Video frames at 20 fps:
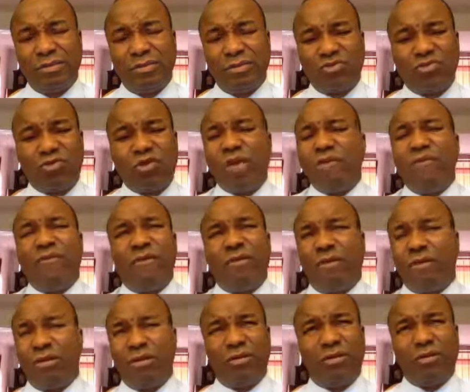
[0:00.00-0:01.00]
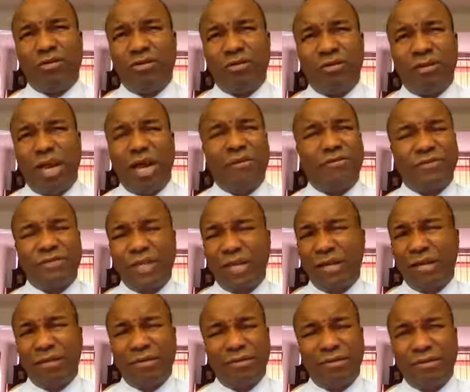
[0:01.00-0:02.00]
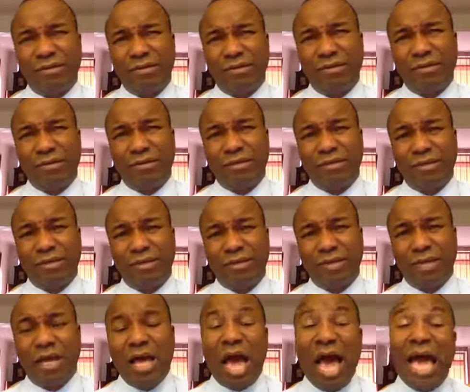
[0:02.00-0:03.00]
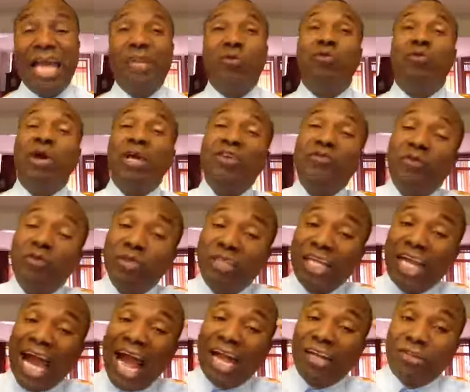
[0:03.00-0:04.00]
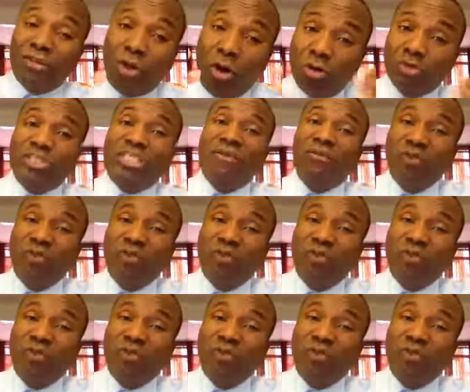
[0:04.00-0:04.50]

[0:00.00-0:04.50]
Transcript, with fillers: Trivial lifestyle. And even the adults,